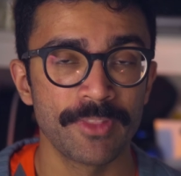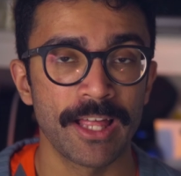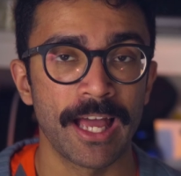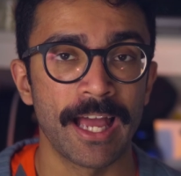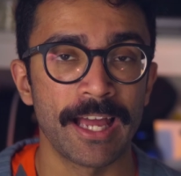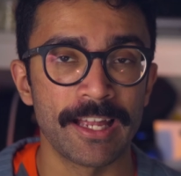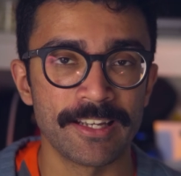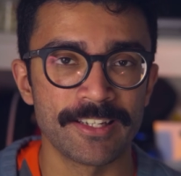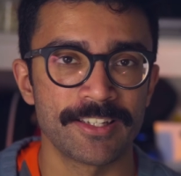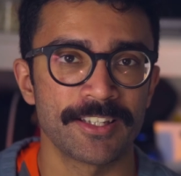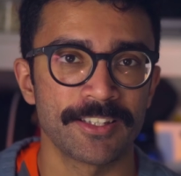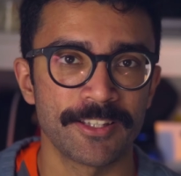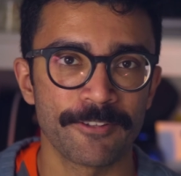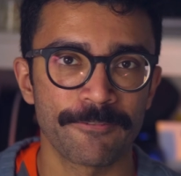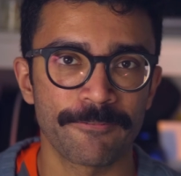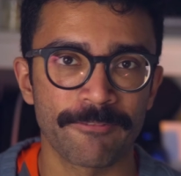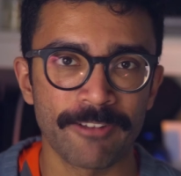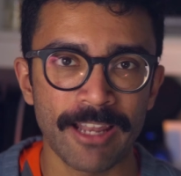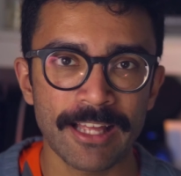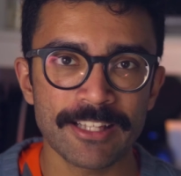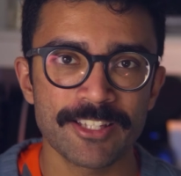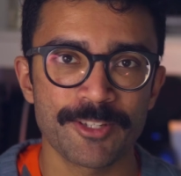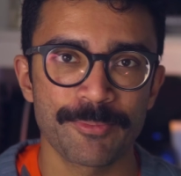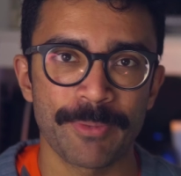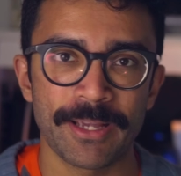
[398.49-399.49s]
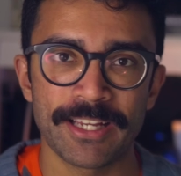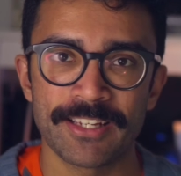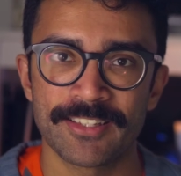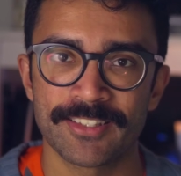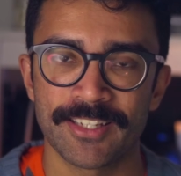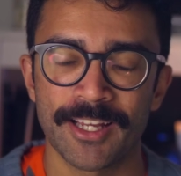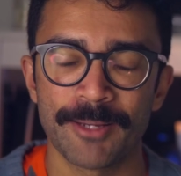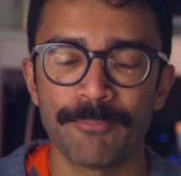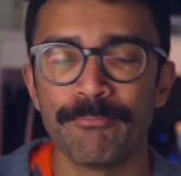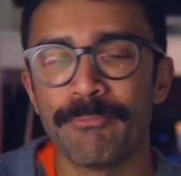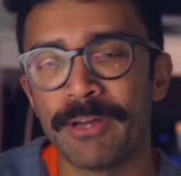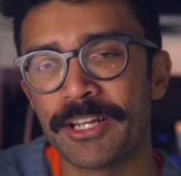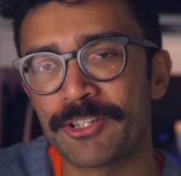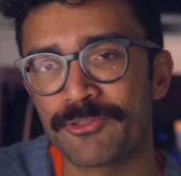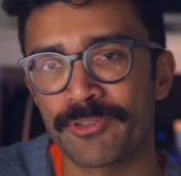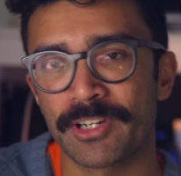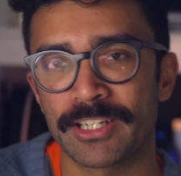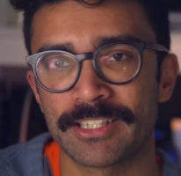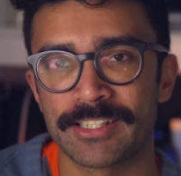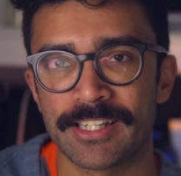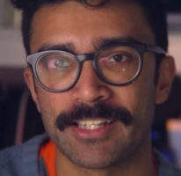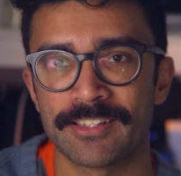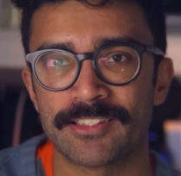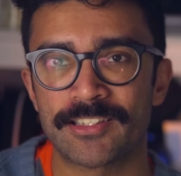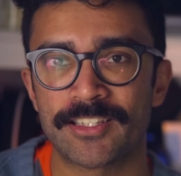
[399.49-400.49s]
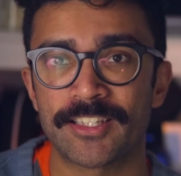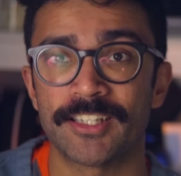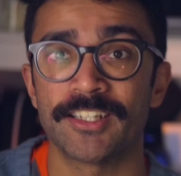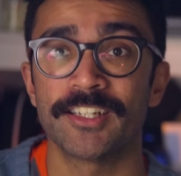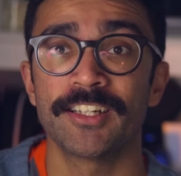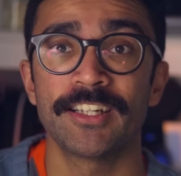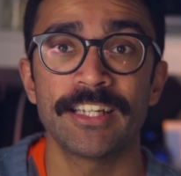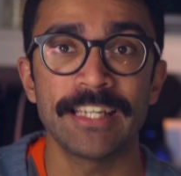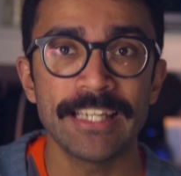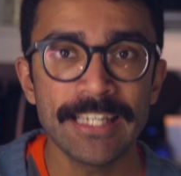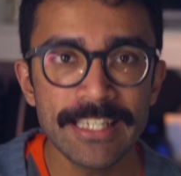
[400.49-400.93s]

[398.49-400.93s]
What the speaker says: and the flat spacetime metric tensor